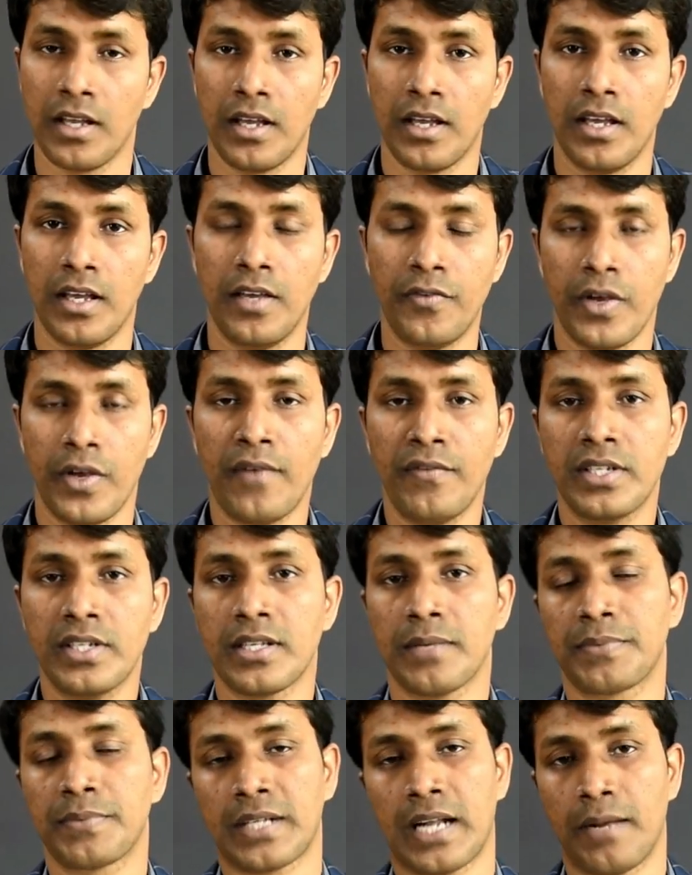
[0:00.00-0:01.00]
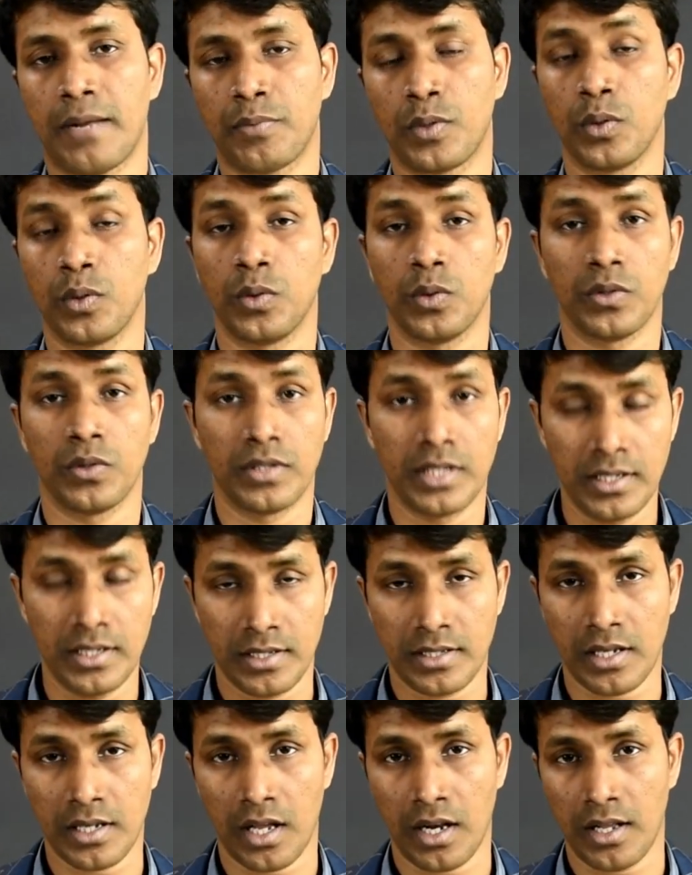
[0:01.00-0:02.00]
If you haven't subscribed to this
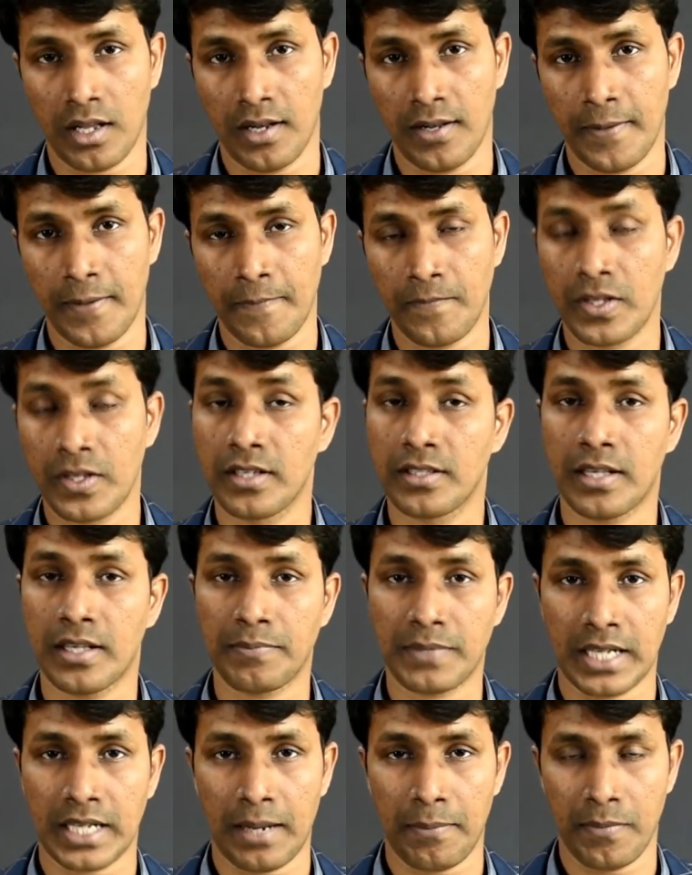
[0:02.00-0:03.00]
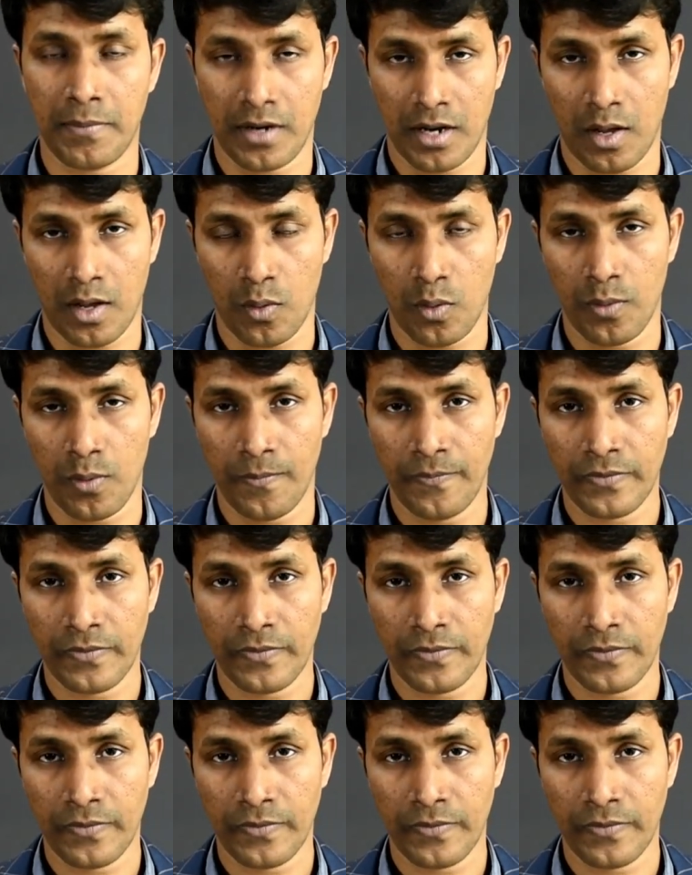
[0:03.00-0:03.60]
channel, subscribe now.